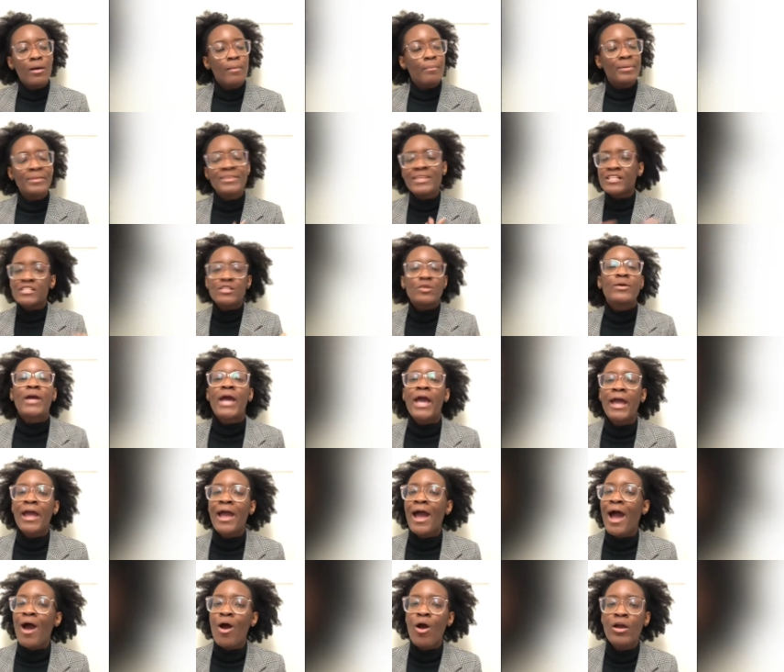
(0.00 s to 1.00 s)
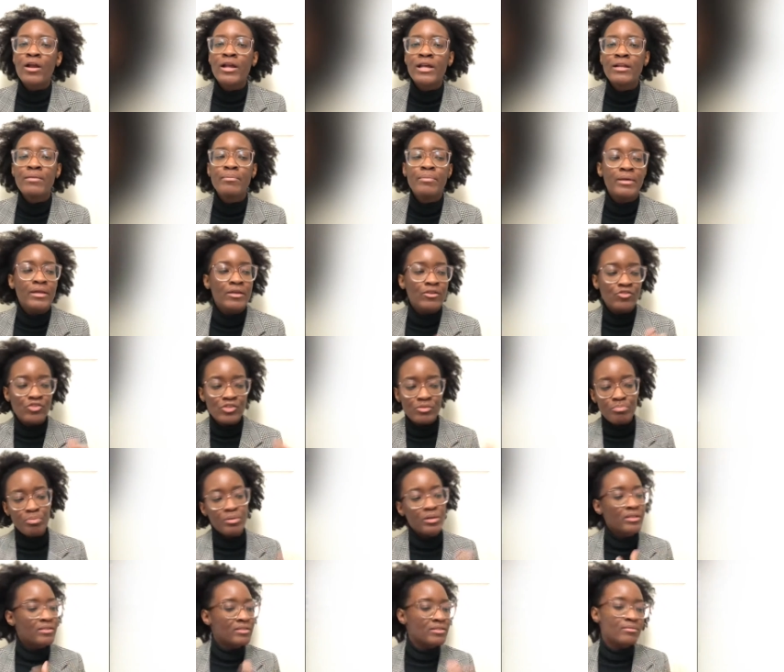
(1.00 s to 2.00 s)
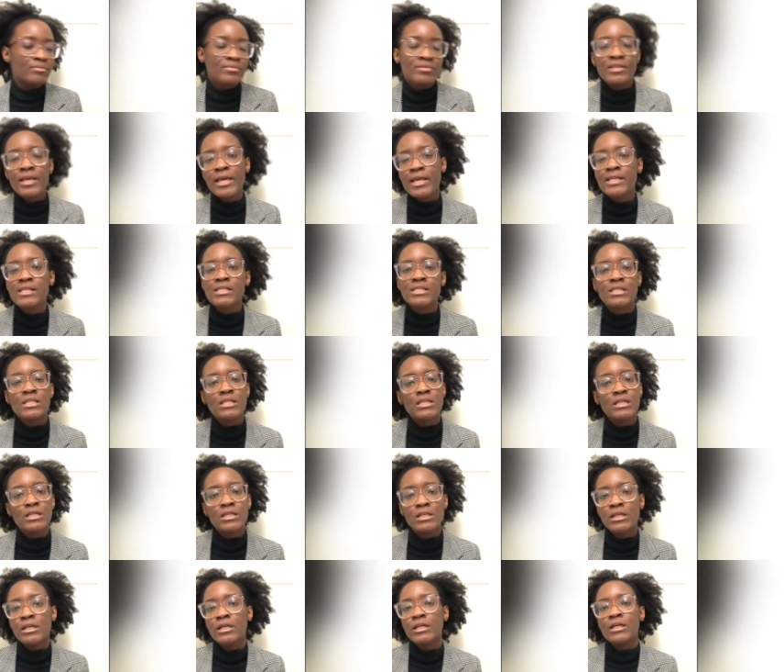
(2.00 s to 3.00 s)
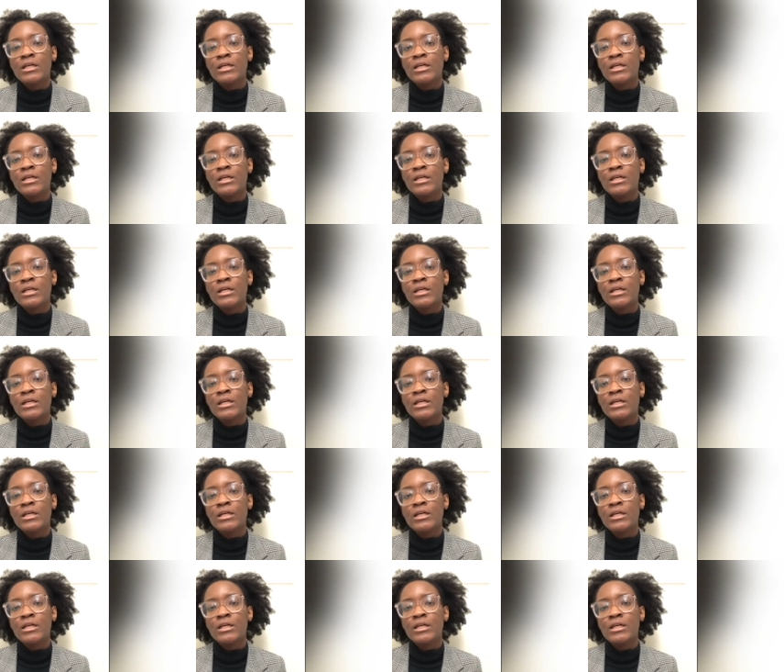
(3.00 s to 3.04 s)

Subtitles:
But that's okay. How hard can it be? You just put some things in a